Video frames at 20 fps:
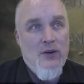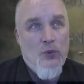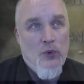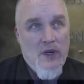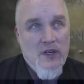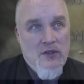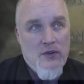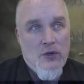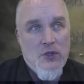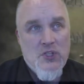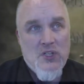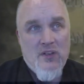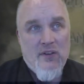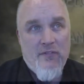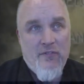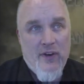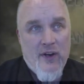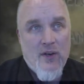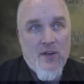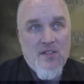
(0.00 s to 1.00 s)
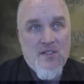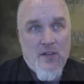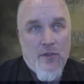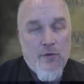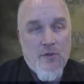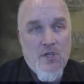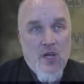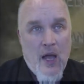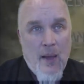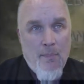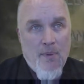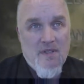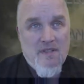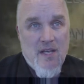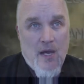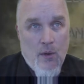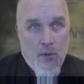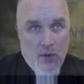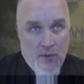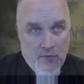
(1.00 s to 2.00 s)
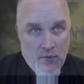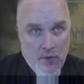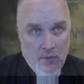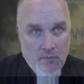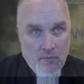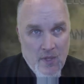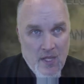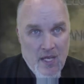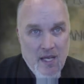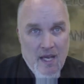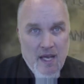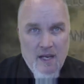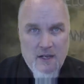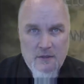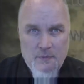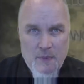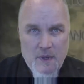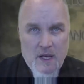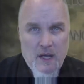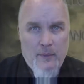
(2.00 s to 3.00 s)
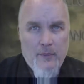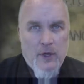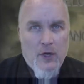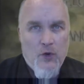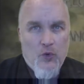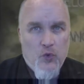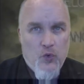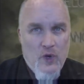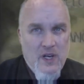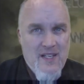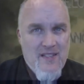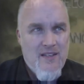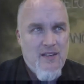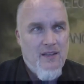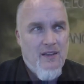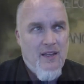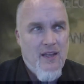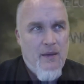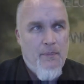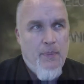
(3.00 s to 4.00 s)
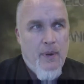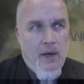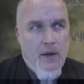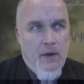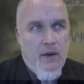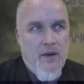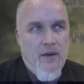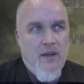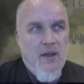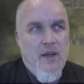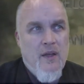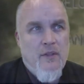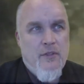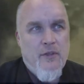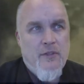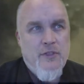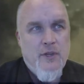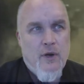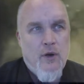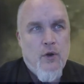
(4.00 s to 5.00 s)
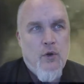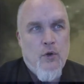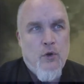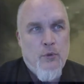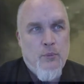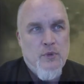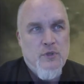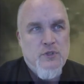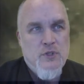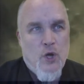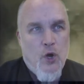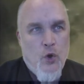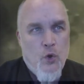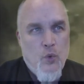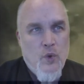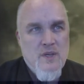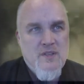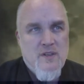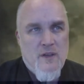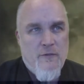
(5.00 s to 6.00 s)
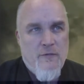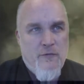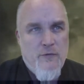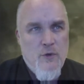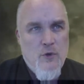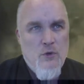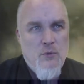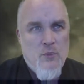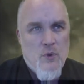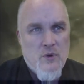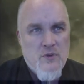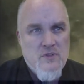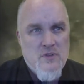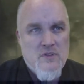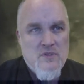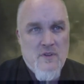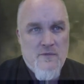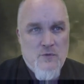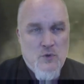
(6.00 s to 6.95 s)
research into various other topics, however, it has become increasingly apparent that there are almost always a few morsels of